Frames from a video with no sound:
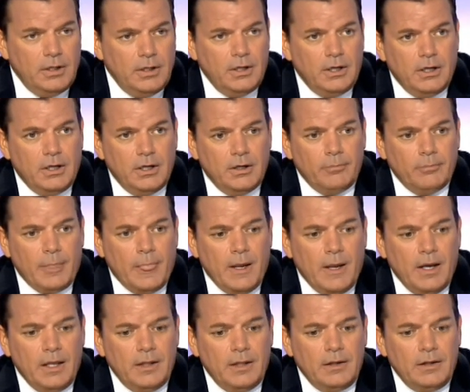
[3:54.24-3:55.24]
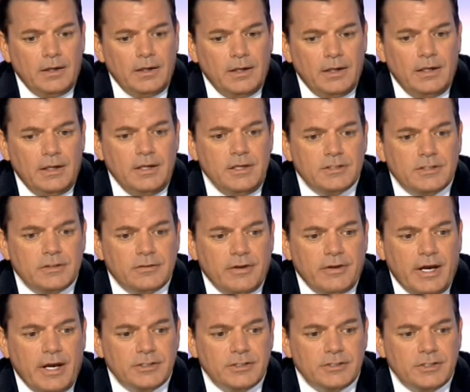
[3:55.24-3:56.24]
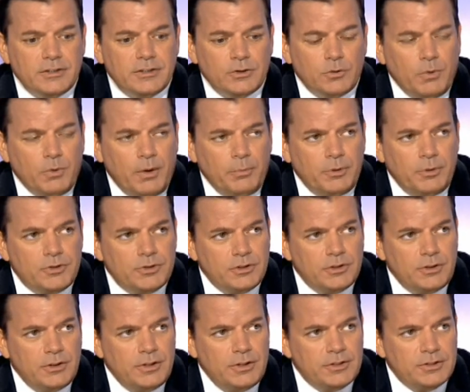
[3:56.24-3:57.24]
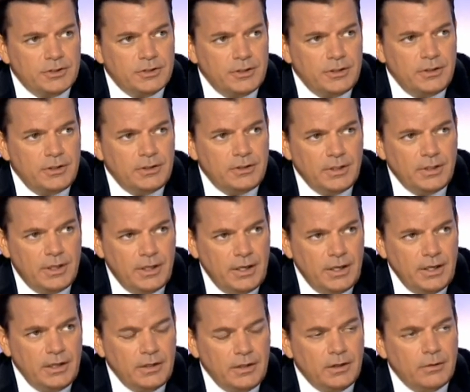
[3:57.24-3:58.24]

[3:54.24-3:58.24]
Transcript: And the ease of access to weapons in this city today